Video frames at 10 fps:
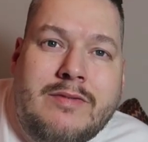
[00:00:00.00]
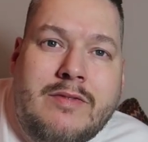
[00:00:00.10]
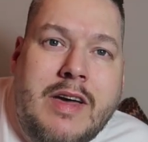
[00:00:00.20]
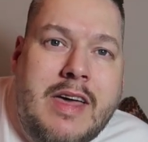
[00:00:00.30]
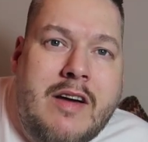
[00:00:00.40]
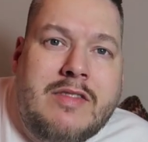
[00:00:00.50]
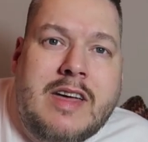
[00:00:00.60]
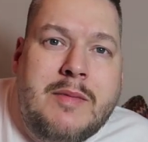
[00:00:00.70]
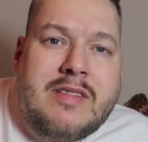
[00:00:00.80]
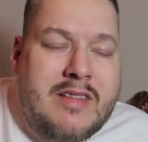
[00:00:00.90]
But you have to
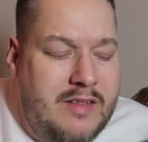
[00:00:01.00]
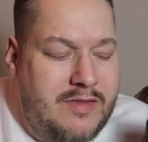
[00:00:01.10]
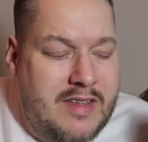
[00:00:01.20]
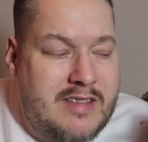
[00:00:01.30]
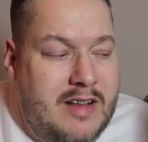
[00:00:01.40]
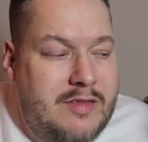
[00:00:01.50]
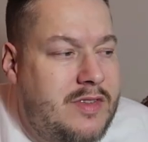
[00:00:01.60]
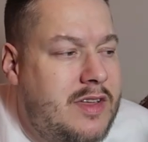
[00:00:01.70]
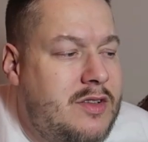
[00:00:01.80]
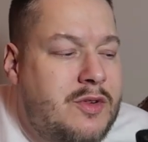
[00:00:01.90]
keep still for a
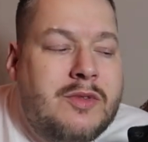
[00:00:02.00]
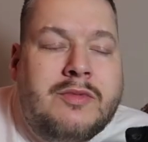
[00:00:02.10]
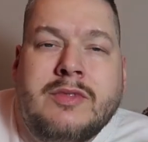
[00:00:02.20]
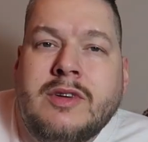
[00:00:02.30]
selfie, you know.